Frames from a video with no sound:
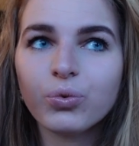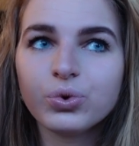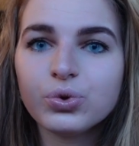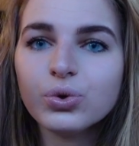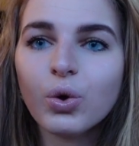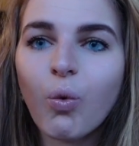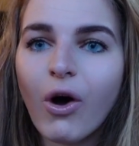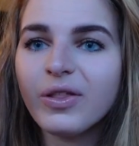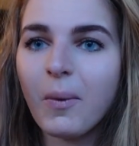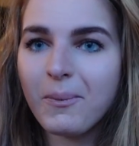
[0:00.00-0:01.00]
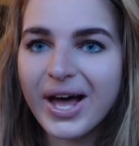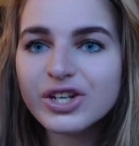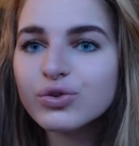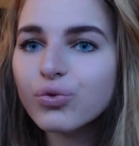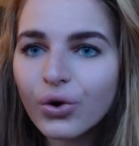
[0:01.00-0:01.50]
do you want the
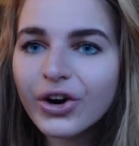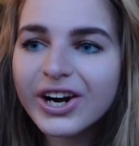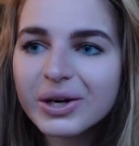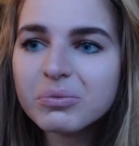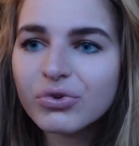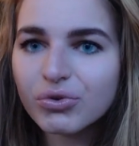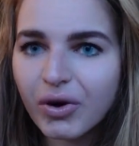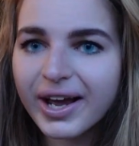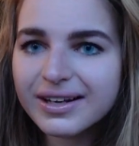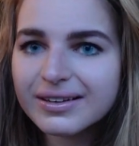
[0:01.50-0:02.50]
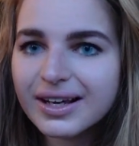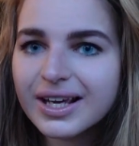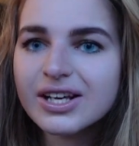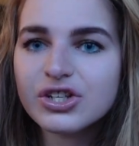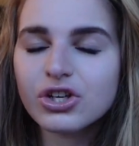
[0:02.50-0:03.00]
best for him, right?
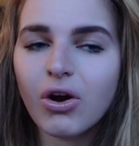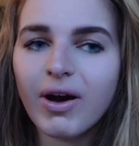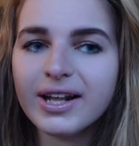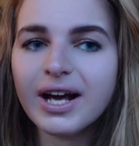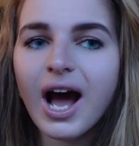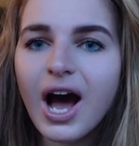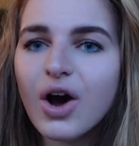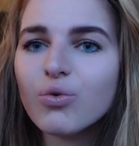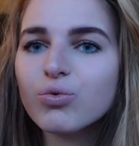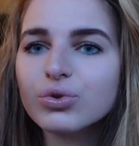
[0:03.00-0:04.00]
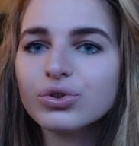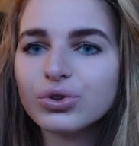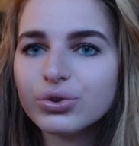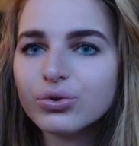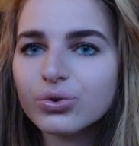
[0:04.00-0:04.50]
So, and how
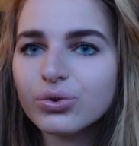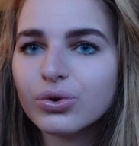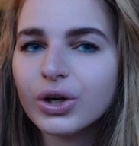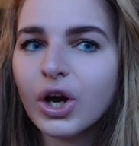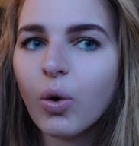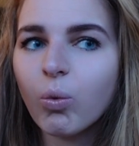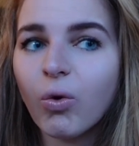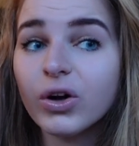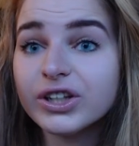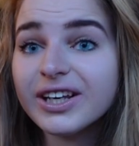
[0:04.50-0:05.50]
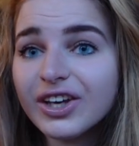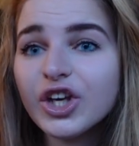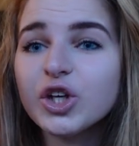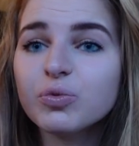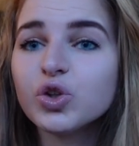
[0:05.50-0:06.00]
would you want
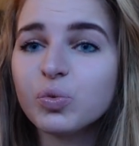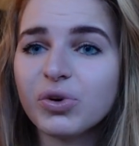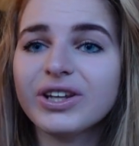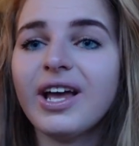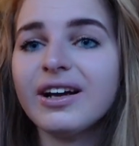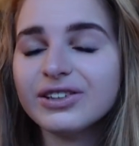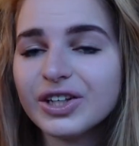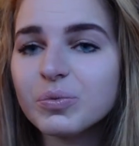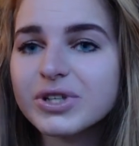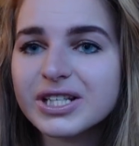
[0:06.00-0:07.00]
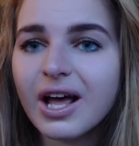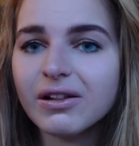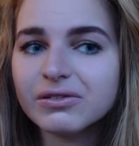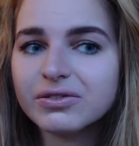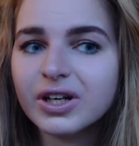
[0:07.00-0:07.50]
him to protect
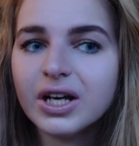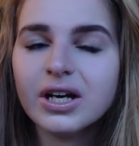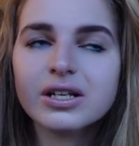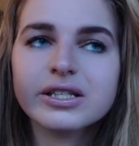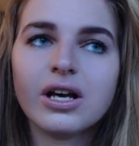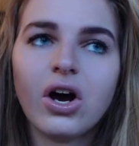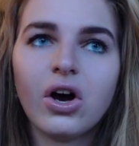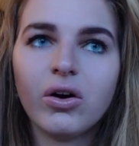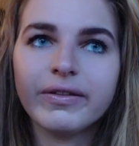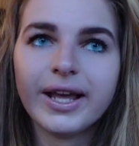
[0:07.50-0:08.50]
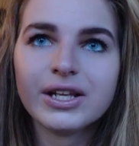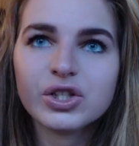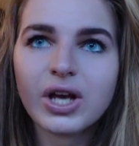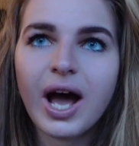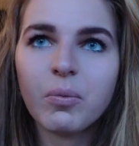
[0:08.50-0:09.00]
himself? so
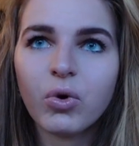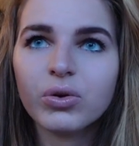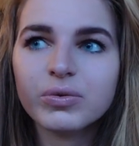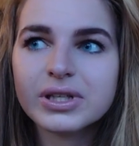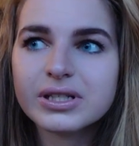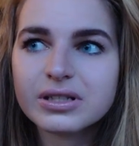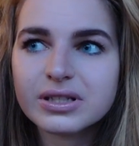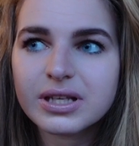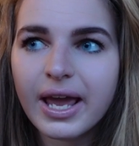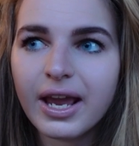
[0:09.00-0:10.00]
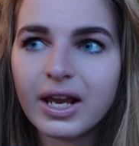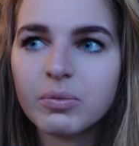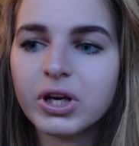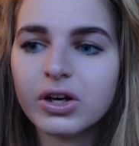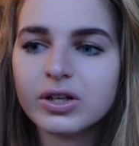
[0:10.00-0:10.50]
that's i'm always saying
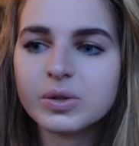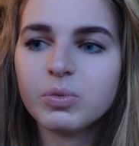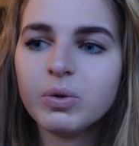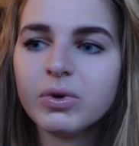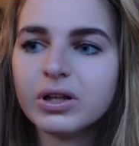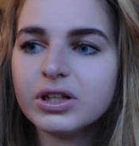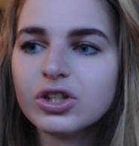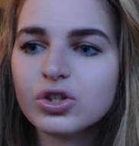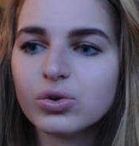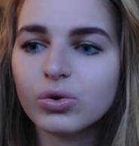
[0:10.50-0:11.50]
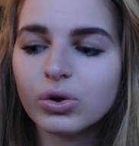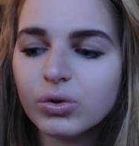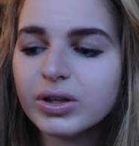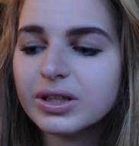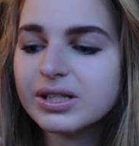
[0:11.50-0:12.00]
because people needs to
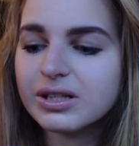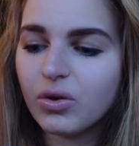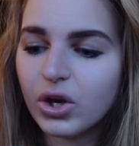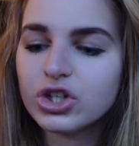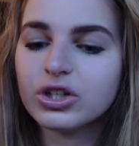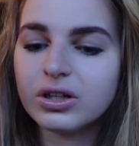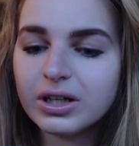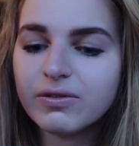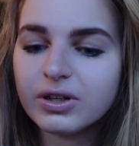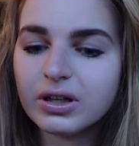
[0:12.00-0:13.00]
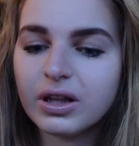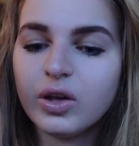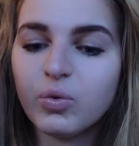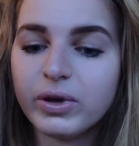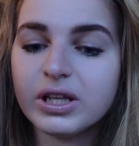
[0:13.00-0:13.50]
look at the situation
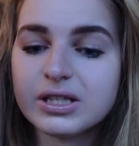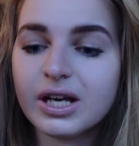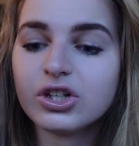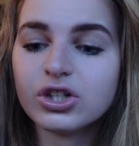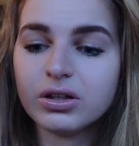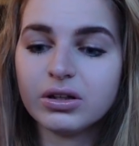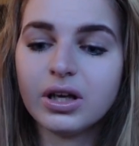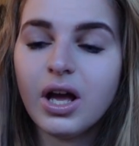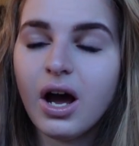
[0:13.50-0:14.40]
differently when it's actually